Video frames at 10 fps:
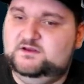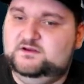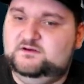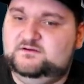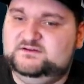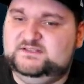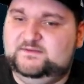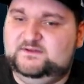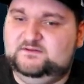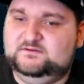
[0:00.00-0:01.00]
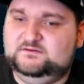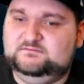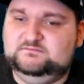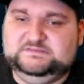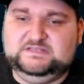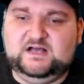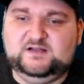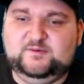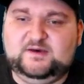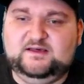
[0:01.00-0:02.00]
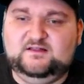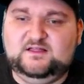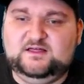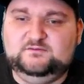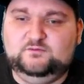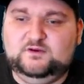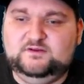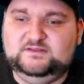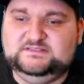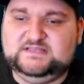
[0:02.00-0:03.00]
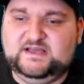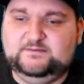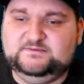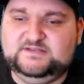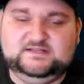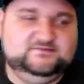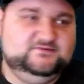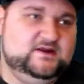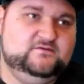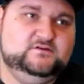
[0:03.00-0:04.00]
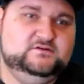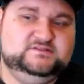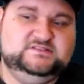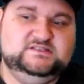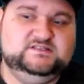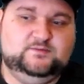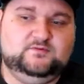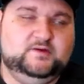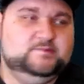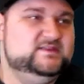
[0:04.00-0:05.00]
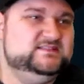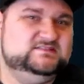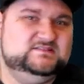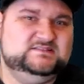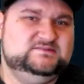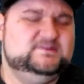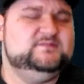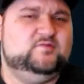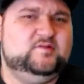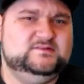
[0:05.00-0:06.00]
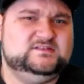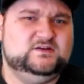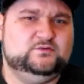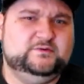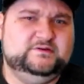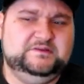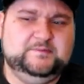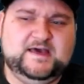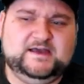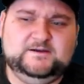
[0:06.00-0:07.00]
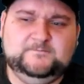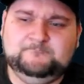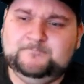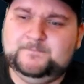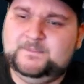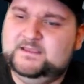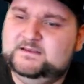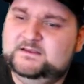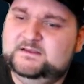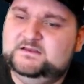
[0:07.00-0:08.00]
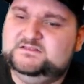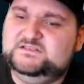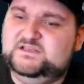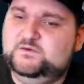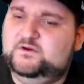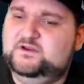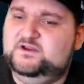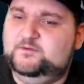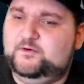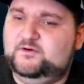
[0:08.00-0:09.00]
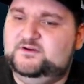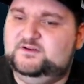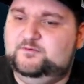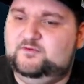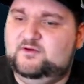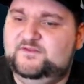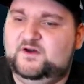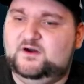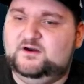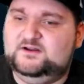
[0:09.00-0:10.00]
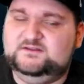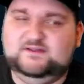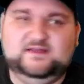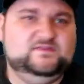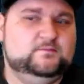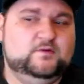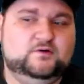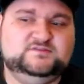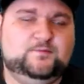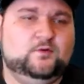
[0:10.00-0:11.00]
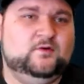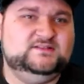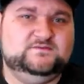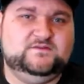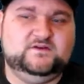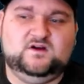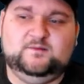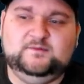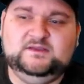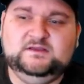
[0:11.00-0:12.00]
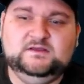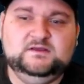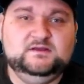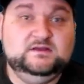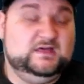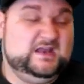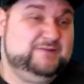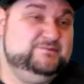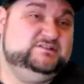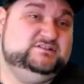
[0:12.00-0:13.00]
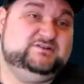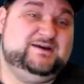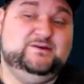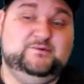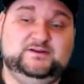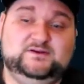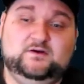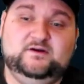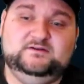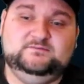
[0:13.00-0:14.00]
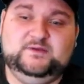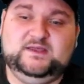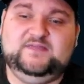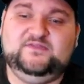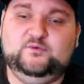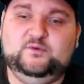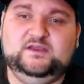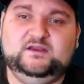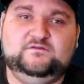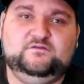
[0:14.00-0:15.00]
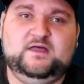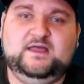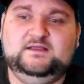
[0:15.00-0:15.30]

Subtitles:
or something, dogpile on one of these side objectives, whatever you see in deployment. This is where deployment's going to really matter. See where your opponent deployed the hardest, like the most points of their army. I would just try to ignore it and pick at the weaker flank.